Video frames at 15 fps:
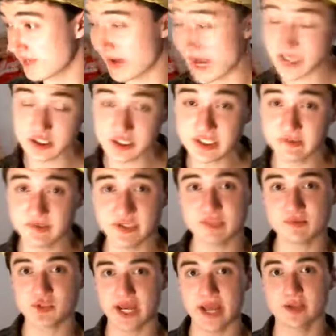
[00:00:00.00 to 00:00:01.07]
actually has made
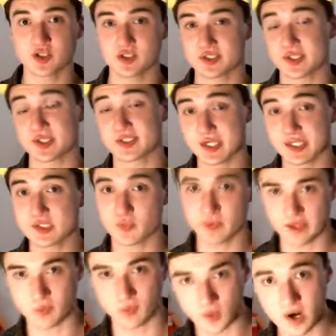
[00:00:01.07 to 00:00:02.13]
some changes since
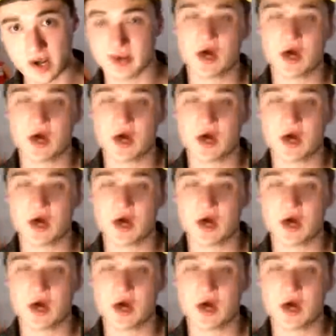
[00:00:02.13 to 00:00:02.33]
week 1,